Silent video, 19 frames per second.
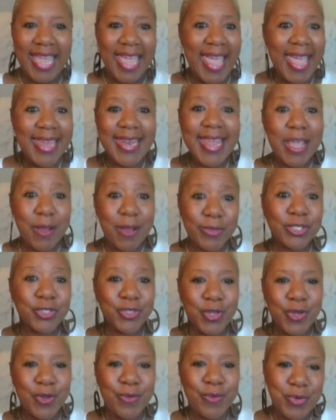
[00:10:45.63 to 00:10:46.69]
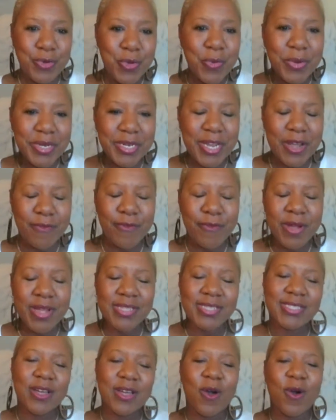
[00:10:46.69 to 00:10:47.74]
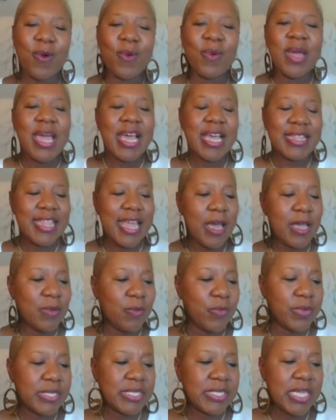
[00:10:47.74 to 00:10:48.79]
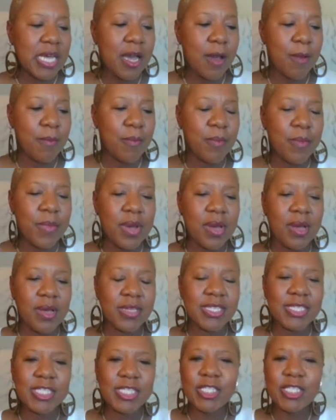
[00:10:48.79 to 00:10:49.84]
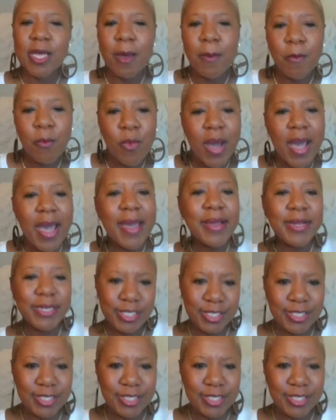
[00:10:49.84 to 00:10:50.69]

And it was new and different. So that was somewhat,